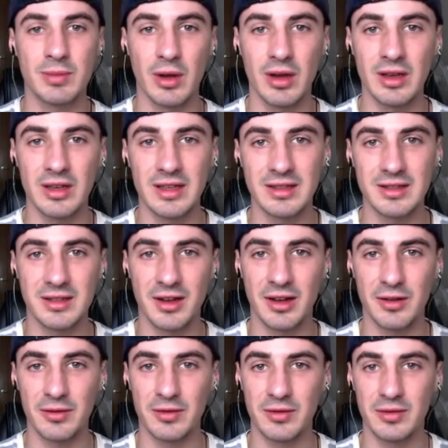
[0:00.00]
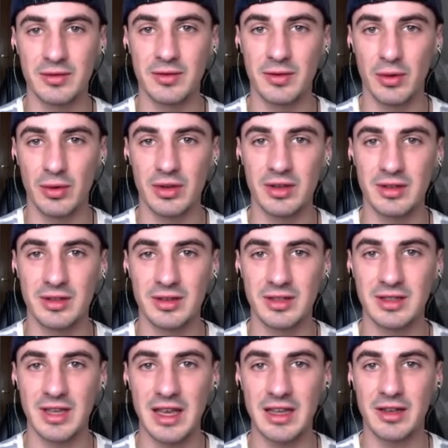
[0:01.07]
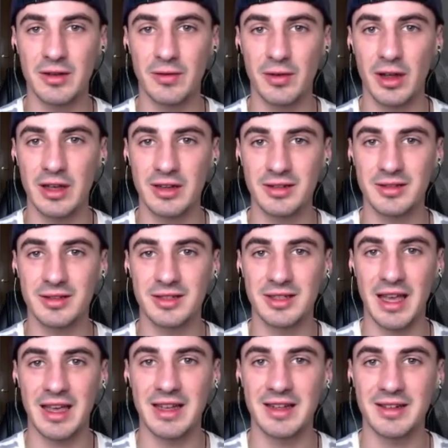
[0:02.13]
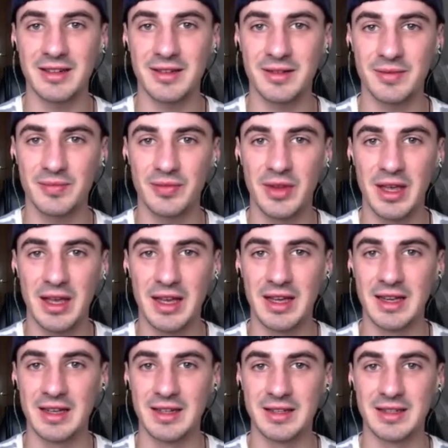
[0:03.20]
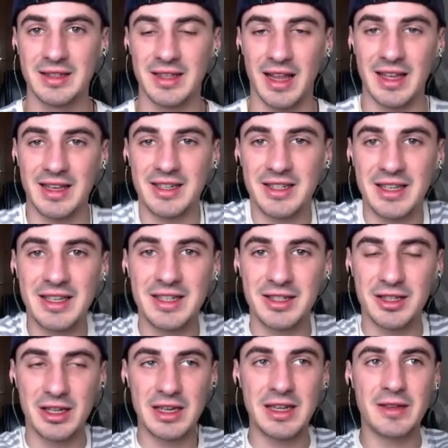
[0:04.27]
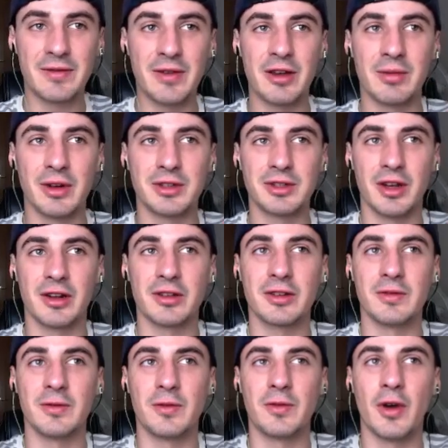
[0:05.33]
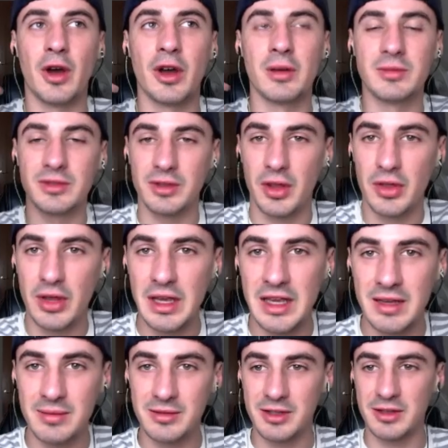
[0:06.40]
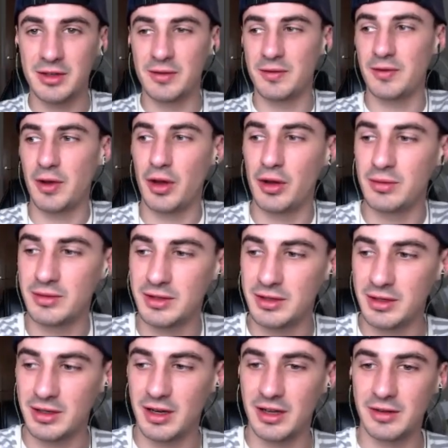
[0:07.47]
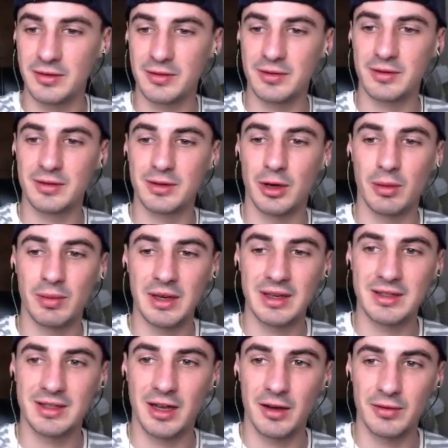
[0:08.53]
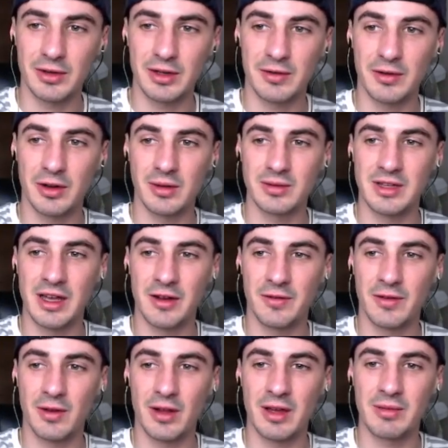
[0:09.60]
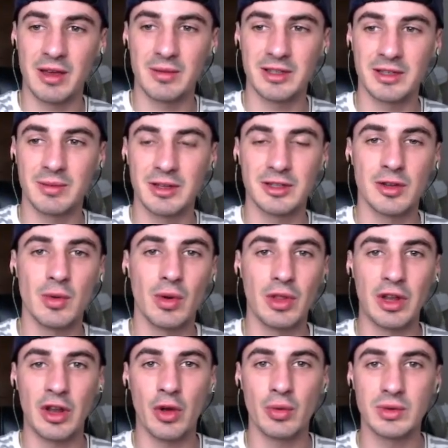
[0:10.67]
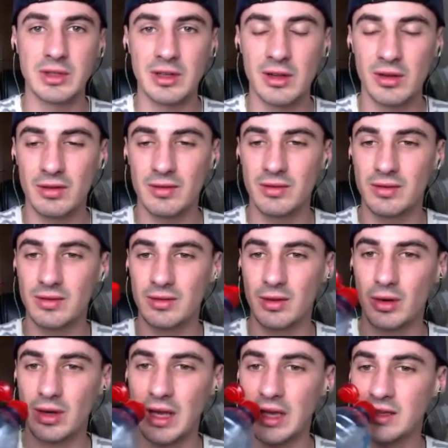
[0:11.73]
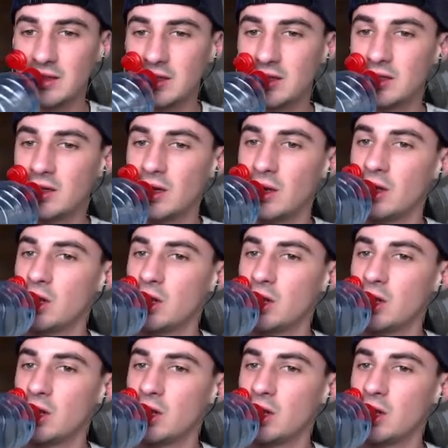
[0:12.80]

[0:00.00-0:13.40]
but it is kind of for the sake of like saying, like she very much kind of confirms the themes and confirms the kind of topics covered, if you know what I'm saying. I feel like maybe it's a bit too on the nose in a lot of cases.